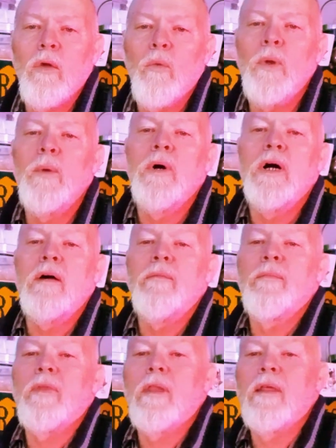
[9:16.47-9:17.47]
We were
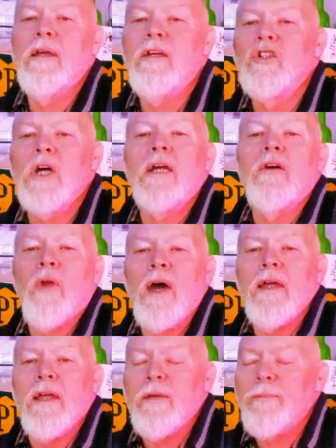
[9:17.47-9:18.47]
in
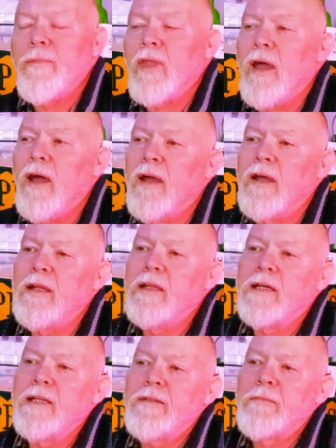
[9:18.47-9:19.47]
Jacare,
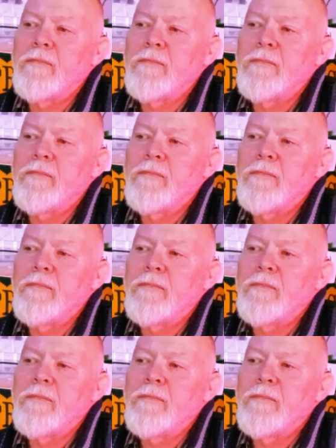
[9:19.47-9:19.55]
and